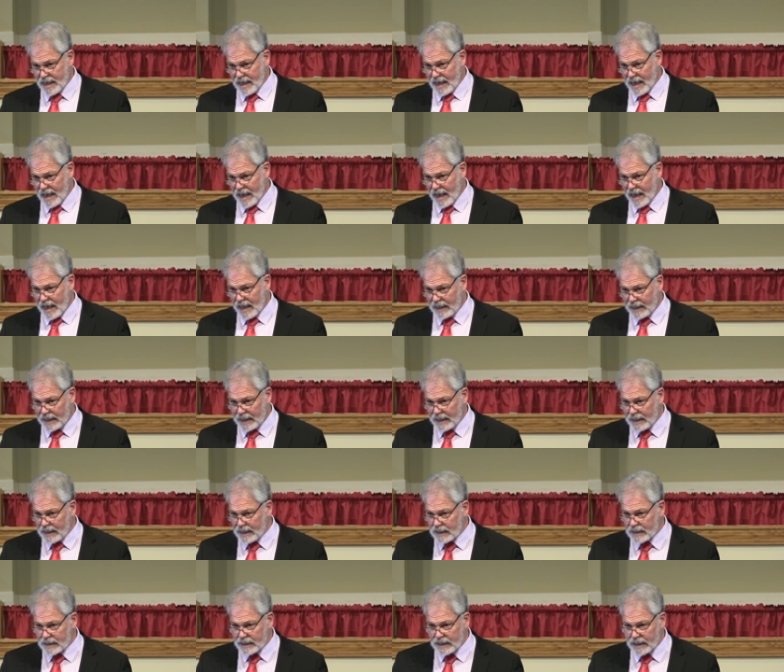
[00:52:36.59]
And
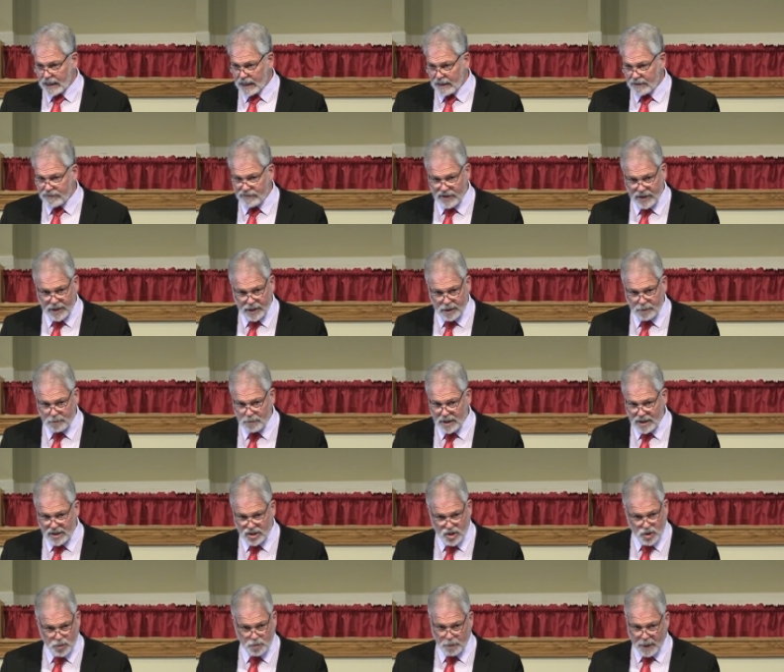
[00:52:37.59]
he gave him a
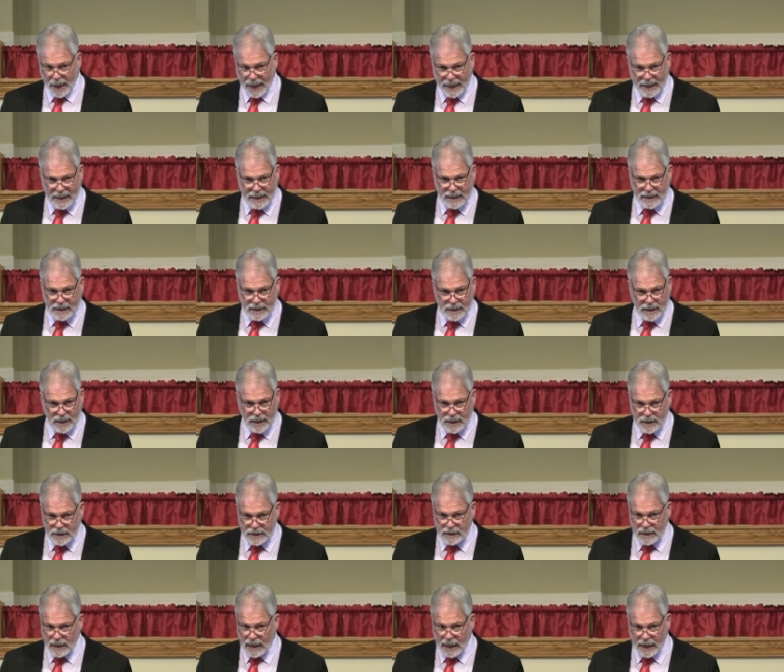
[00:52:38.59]
spanking
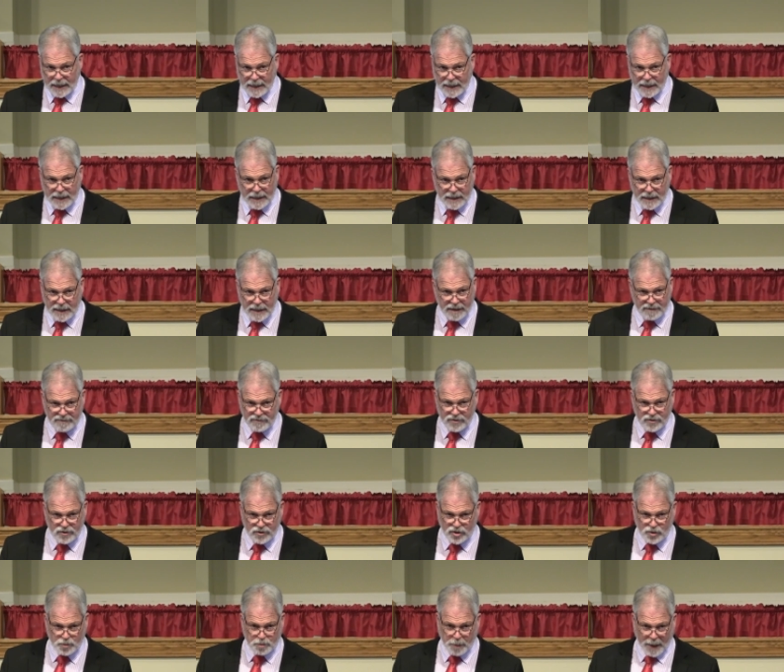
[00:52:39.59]
unlike any ever
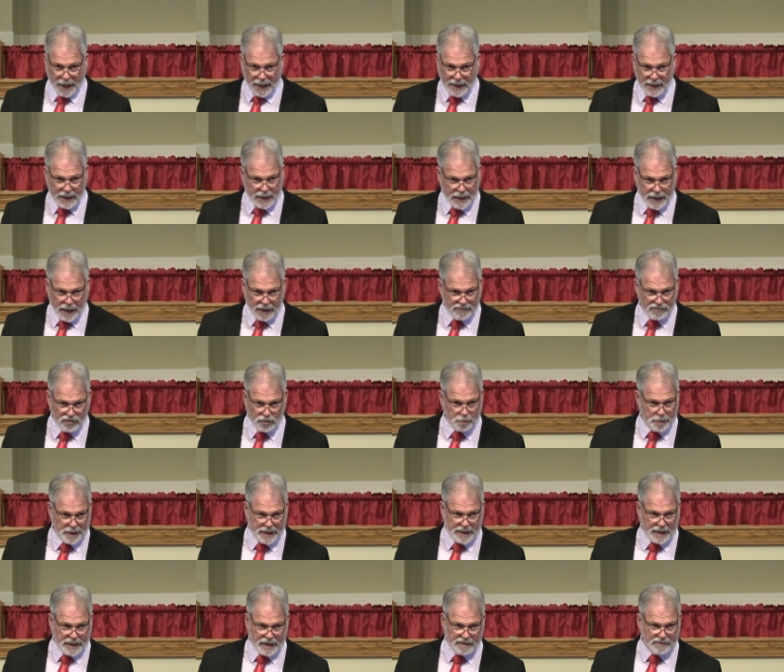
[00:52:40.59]
spanking ever
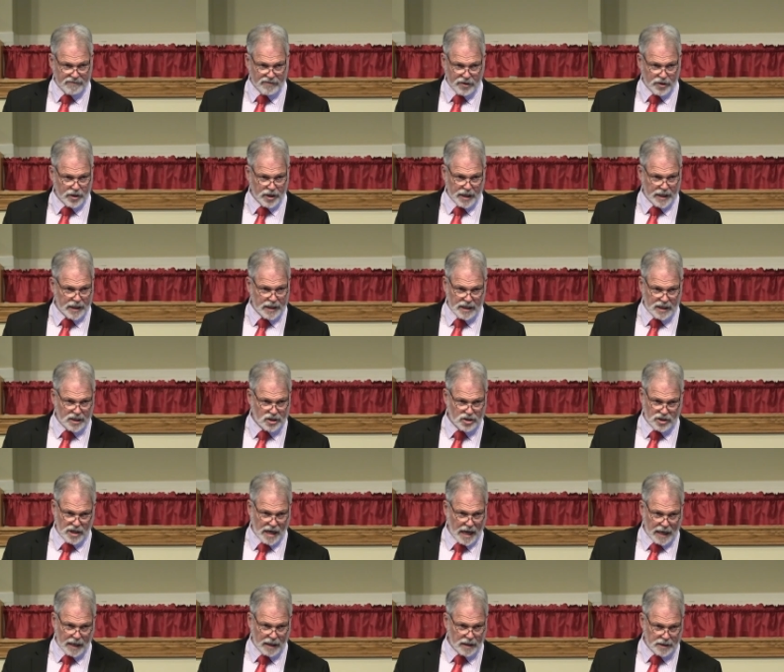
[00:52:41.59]
been given to any
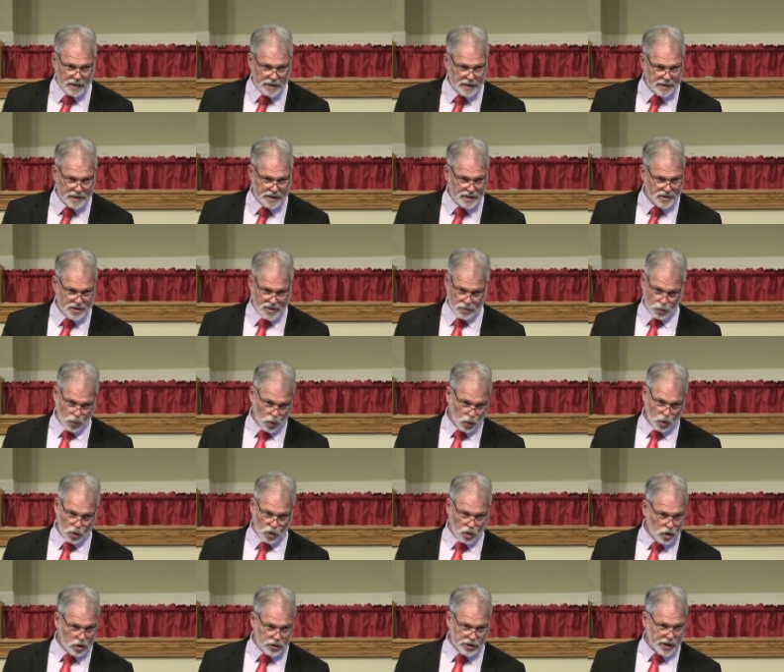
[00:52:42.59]
child in this
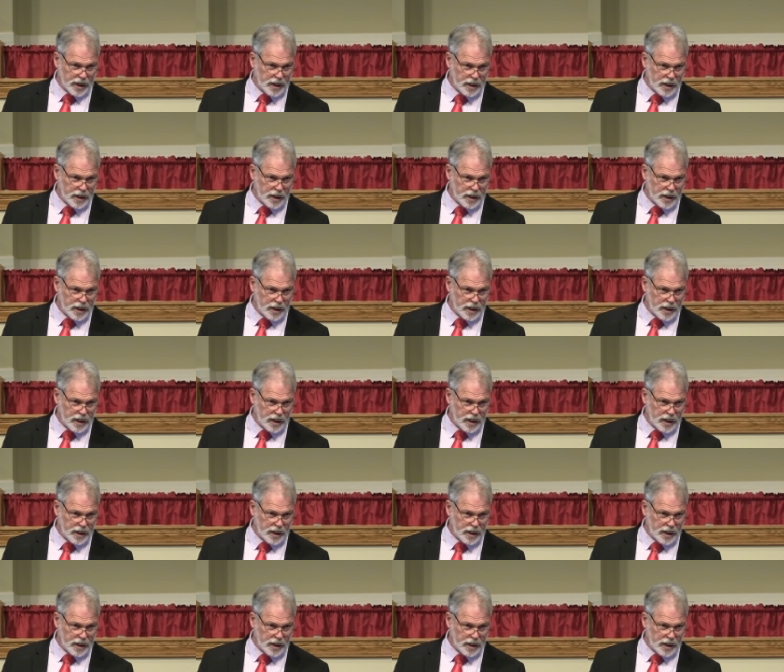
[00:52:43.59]
world.